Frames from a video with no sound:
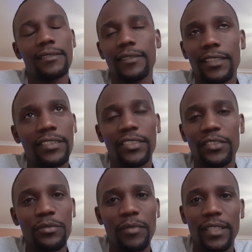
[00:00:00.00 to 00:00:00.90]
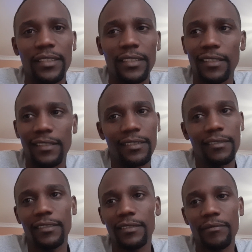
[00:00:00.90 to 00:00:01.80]
It's just too much.
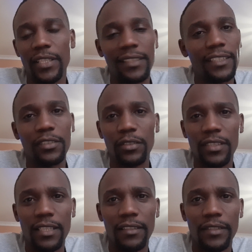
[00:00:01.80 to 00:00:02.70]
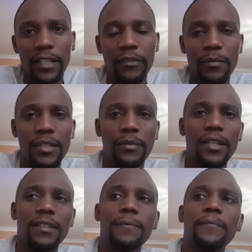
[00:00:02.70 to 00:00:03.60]
It's exhausting, for lack of a better word.